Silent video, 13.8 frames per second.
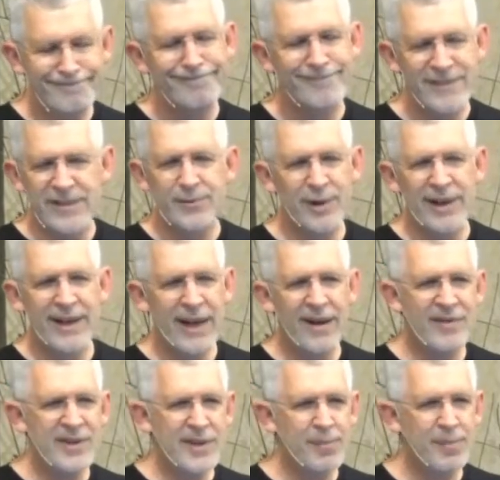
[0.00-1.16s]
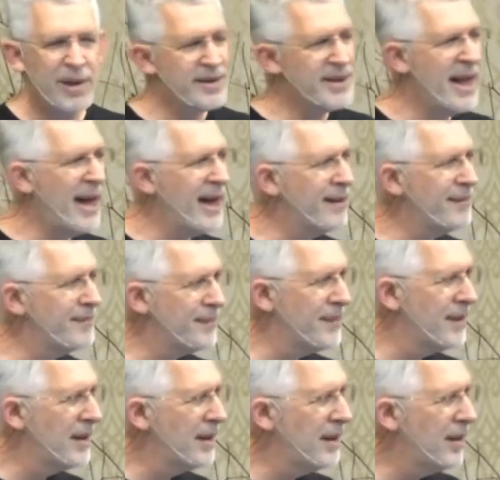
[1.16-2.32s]
It's really kind of as simple as that.
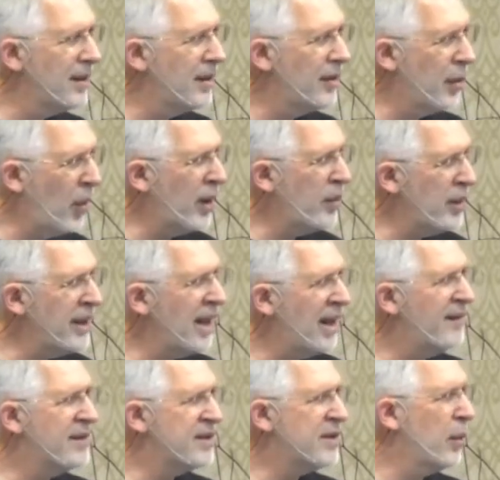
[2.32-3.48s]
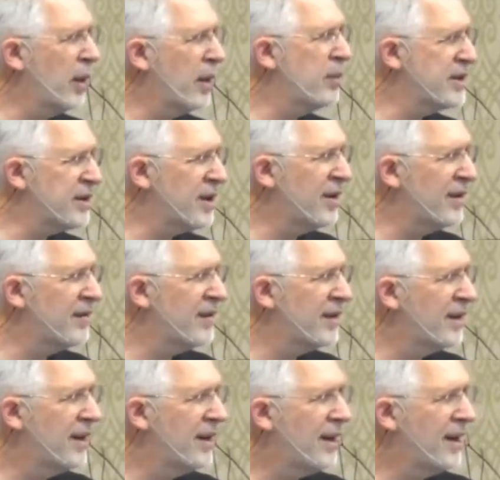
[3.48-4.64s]
The one we love is the one we serve.
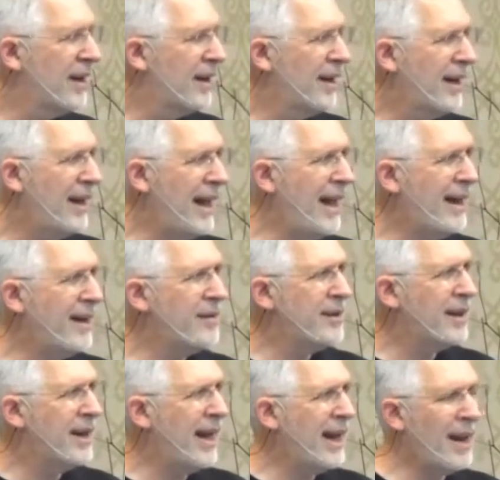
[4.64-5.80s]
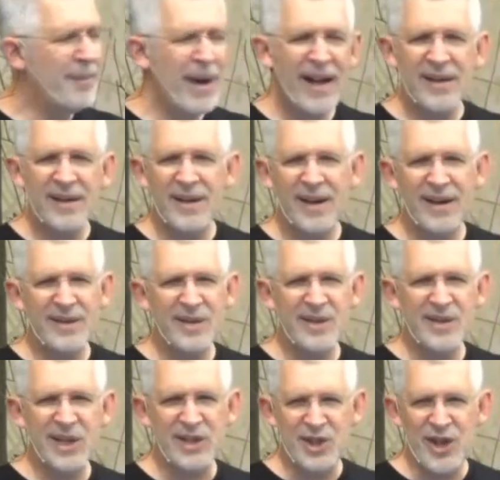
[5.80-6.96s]
And, and I'm not
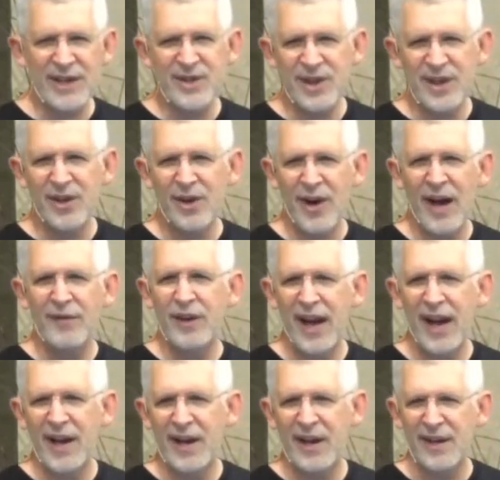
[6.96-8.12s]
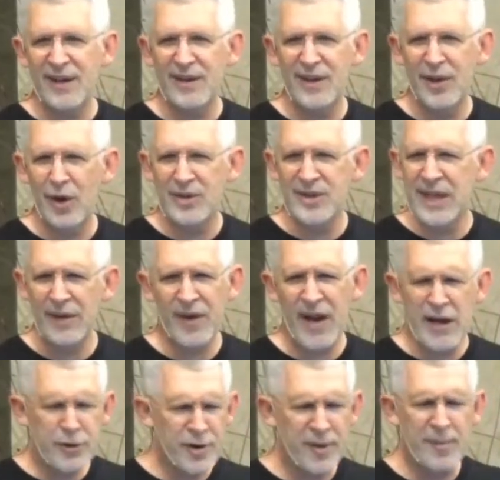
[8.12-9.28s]
suggesting or advocating you know, self
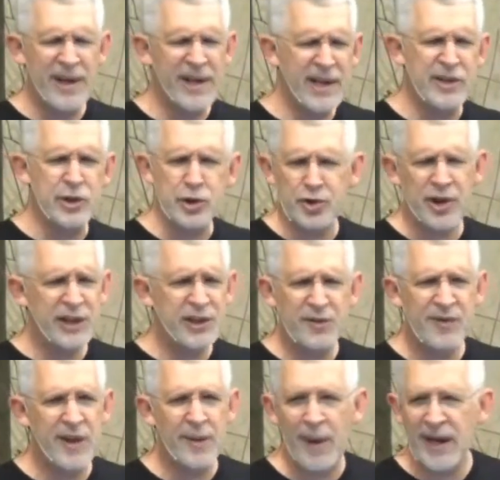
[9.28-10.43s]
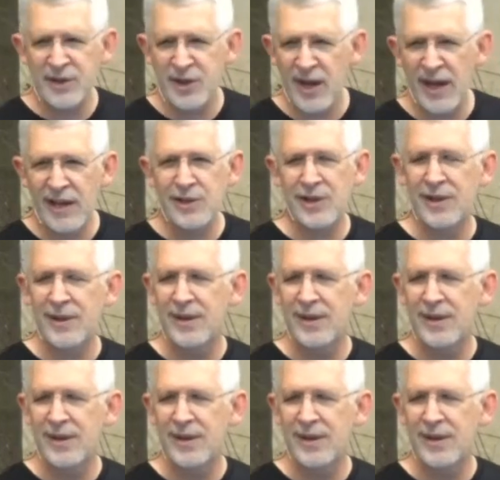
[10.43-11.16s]
hatred by any stretch of the imagination.